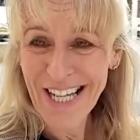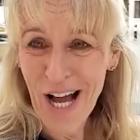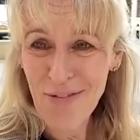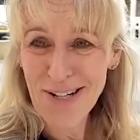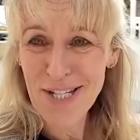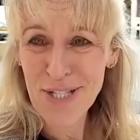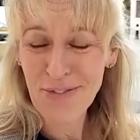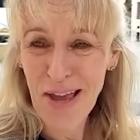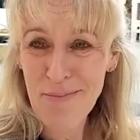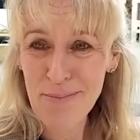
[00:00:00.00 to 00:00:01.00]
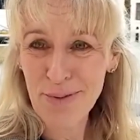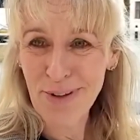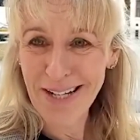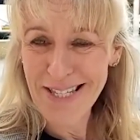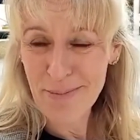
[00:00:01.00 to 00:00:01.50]
I've had to sort of
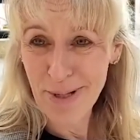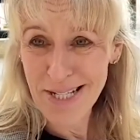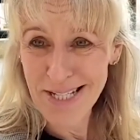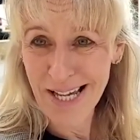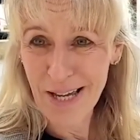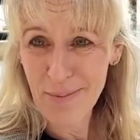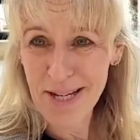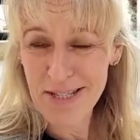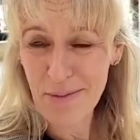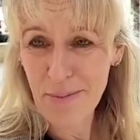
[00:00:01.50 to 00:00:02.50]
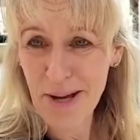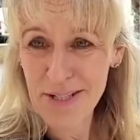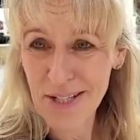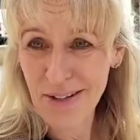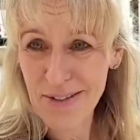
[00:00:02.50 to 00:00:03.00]
improvise a bit today because I'm about
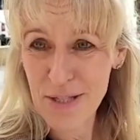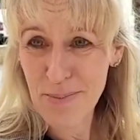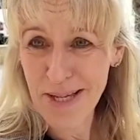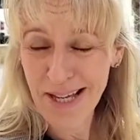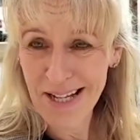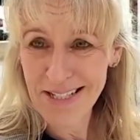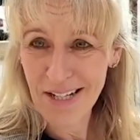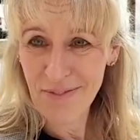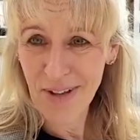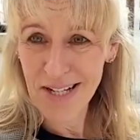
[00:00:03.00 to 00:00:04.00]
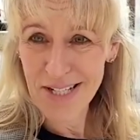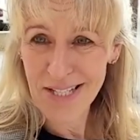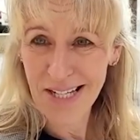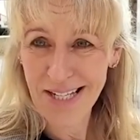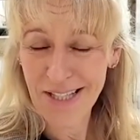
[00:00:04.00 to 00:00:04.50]
to go and speak at an
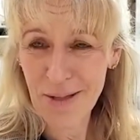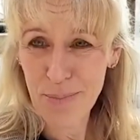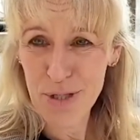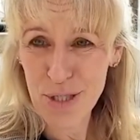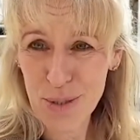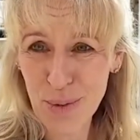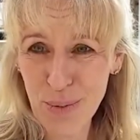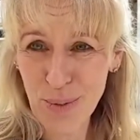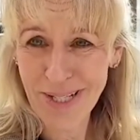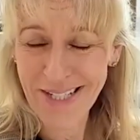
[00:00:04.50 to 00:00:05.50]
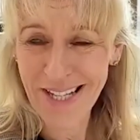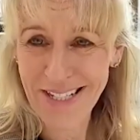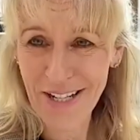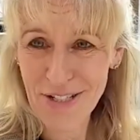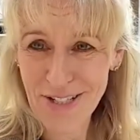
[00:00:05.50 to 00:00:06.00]
event in the Butchers Hall
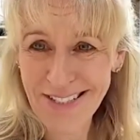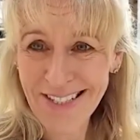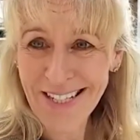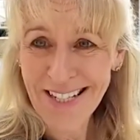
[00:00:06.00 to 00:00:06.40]
in London.